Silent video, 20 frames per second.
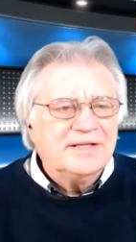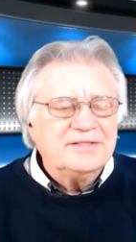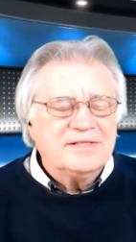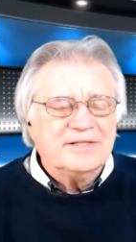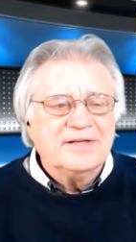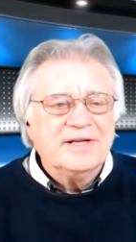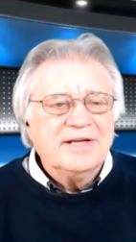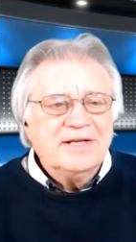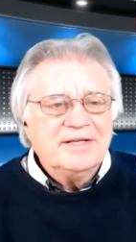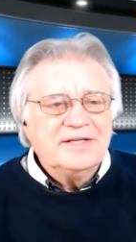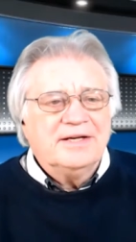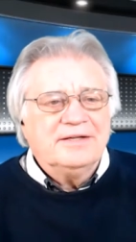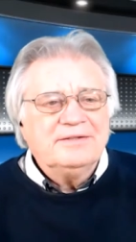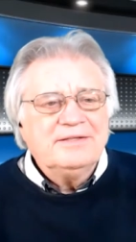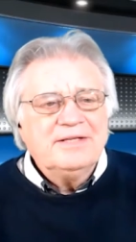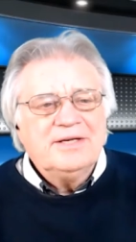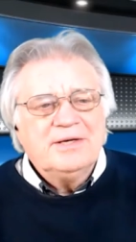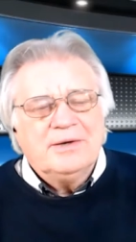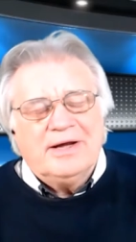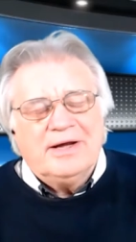excellent. Now,
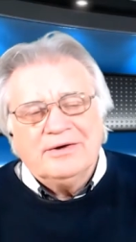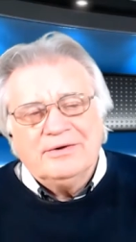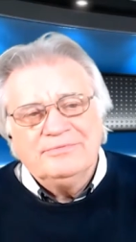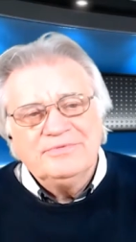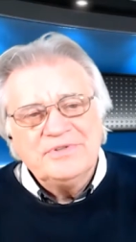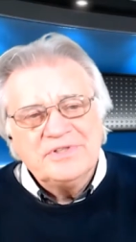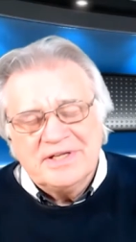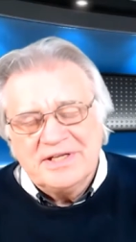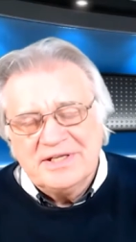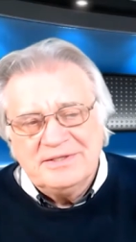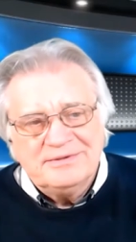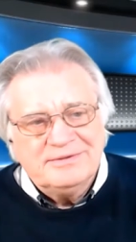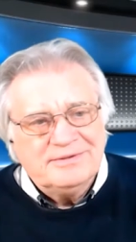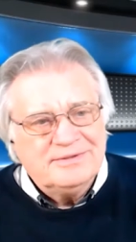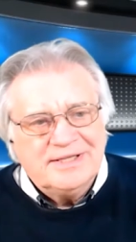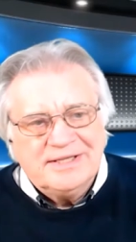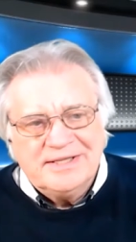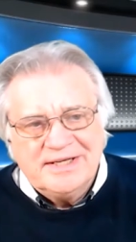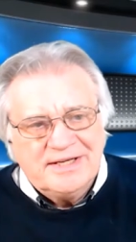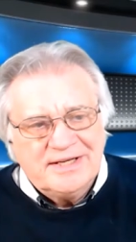obviously,
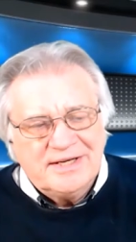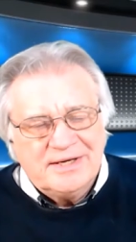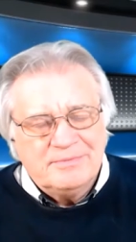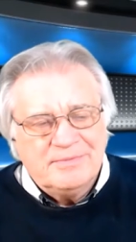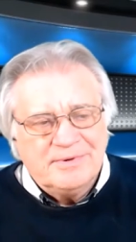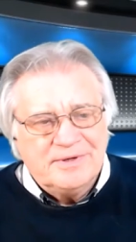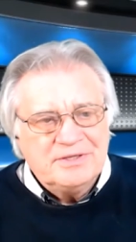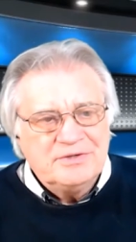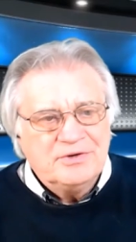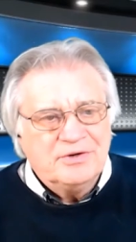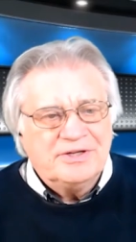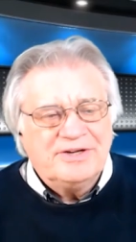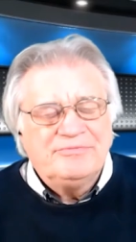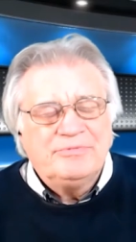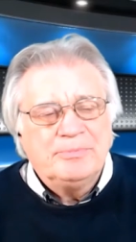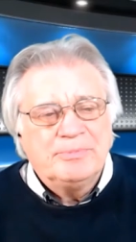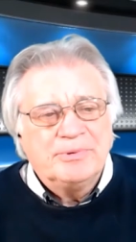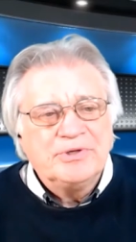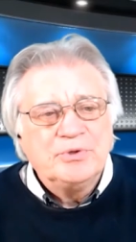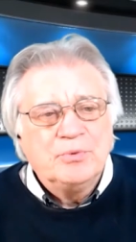um, not
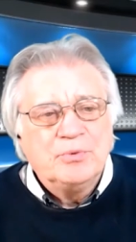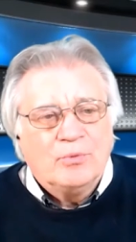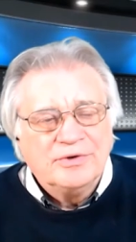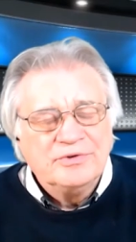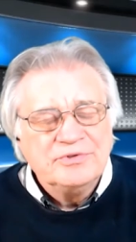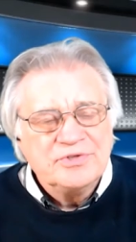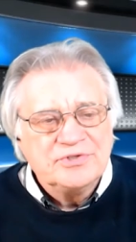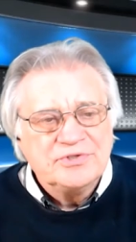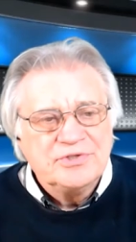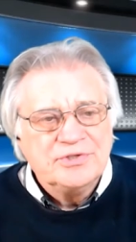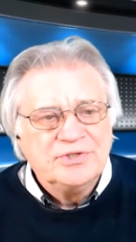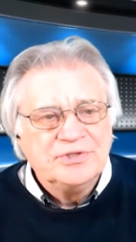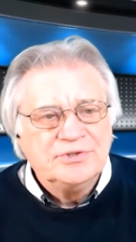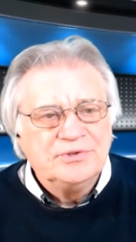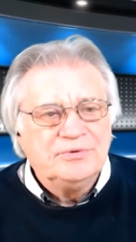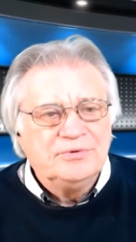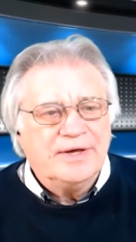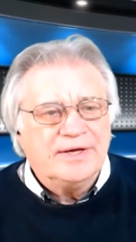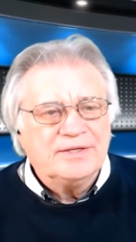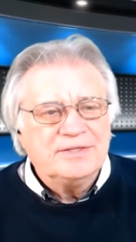everybody wants to
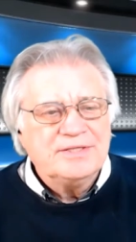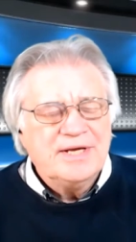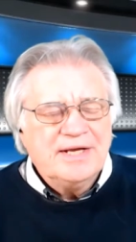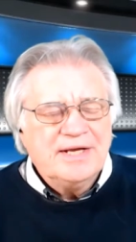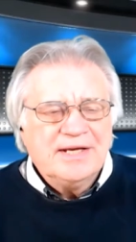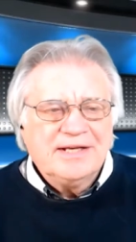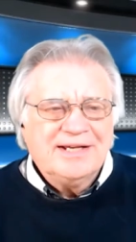do that.